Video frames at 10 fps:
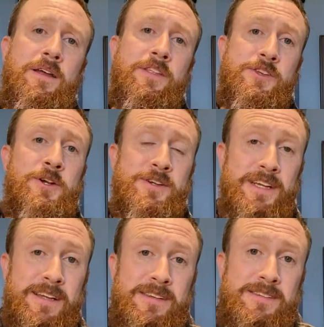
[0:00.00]
the church
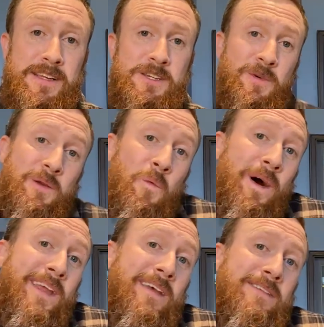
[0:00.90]
is essential and
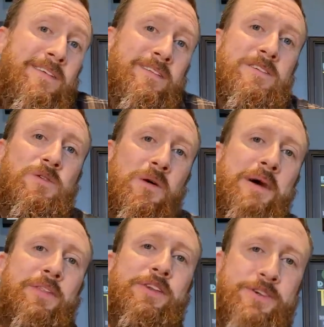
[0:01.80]
what is essential
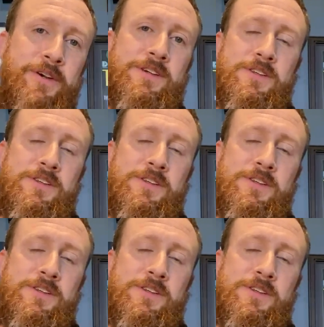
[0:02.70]
about the church.